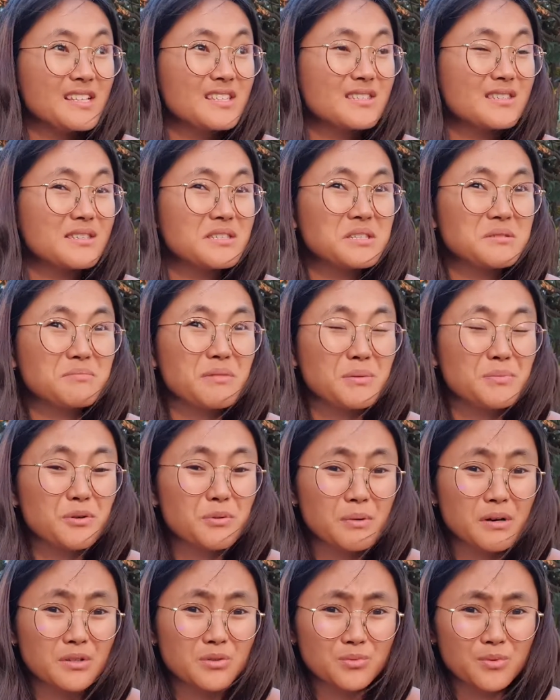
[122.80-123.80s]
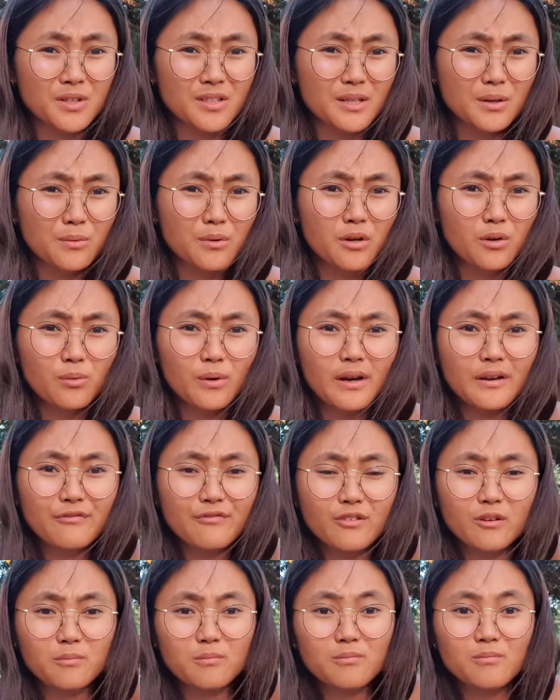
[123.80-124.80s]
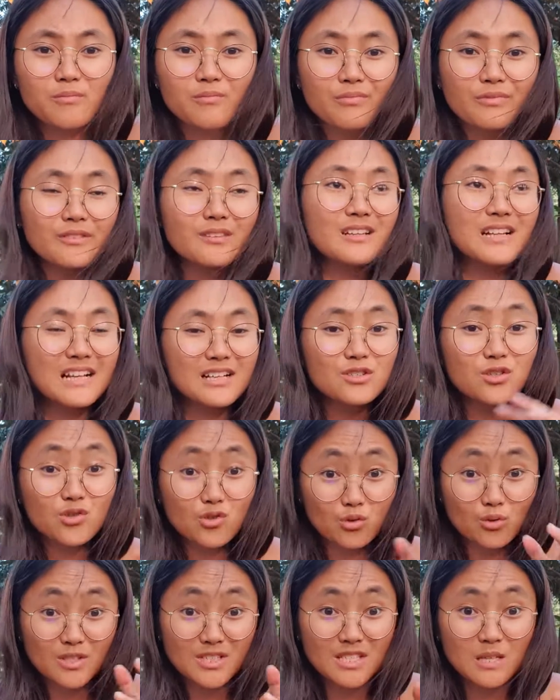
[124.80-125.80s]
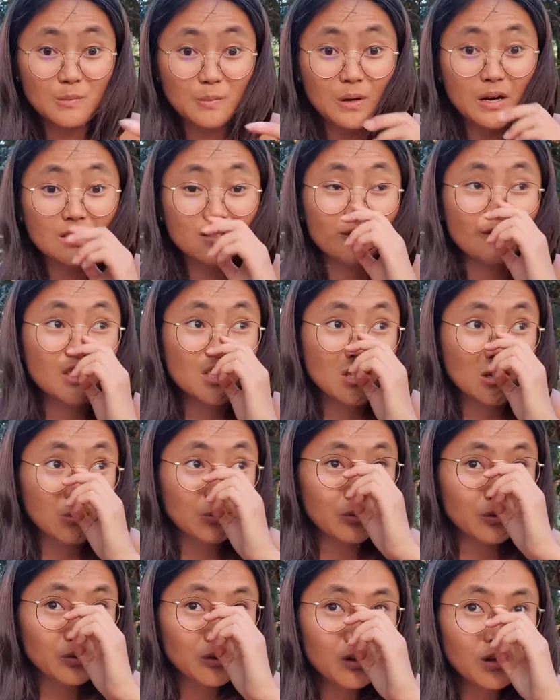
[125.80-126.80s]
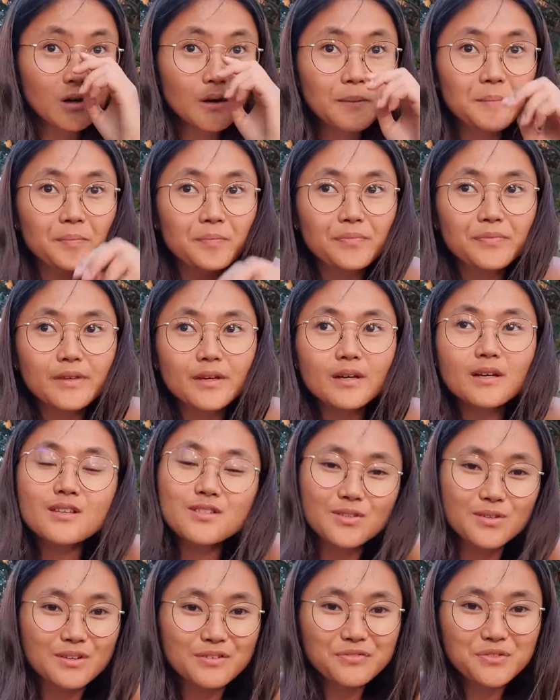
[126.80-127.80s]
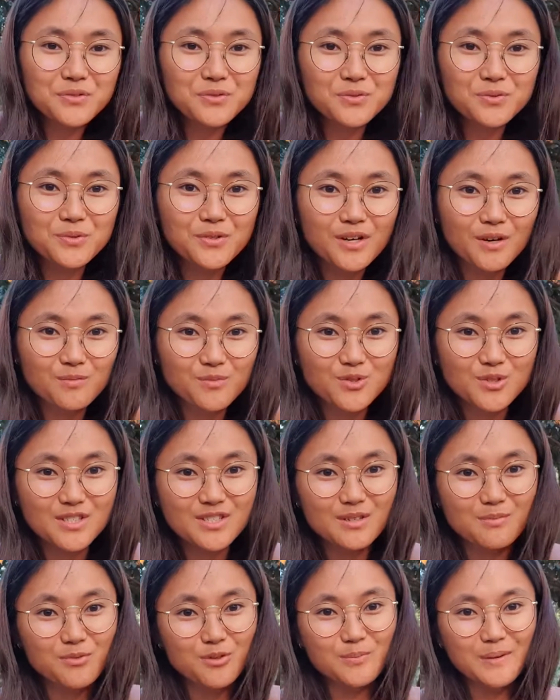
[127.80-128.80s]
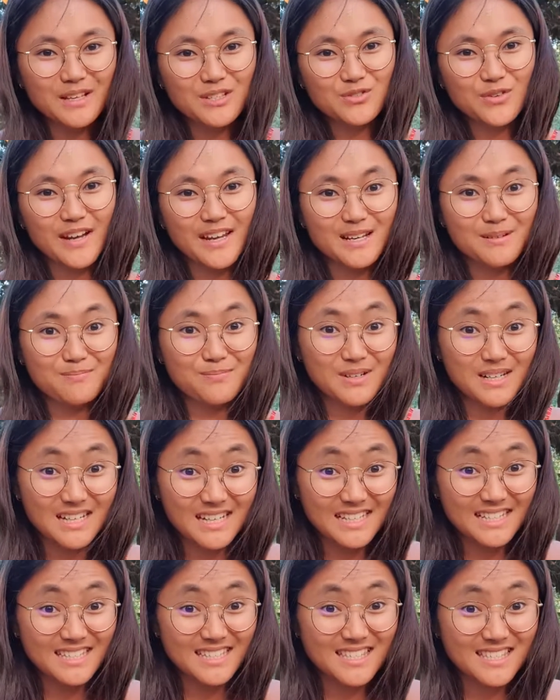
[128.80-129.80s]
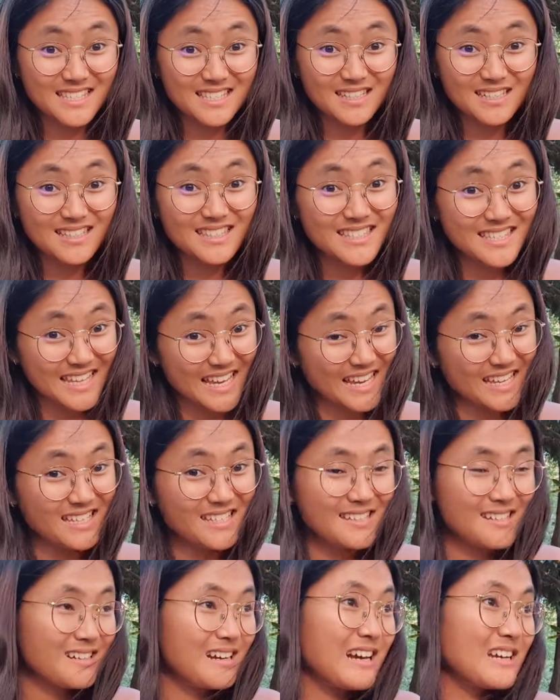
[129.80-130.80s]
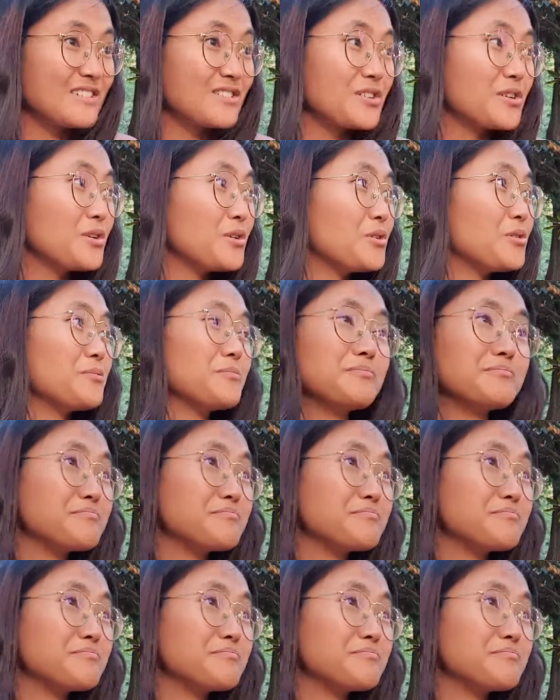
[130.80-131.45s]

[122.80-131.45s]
It's maybe about 1 hour away from like the touristic part of Istanbul. So if you come to Istanbul by train, please take, I don't know,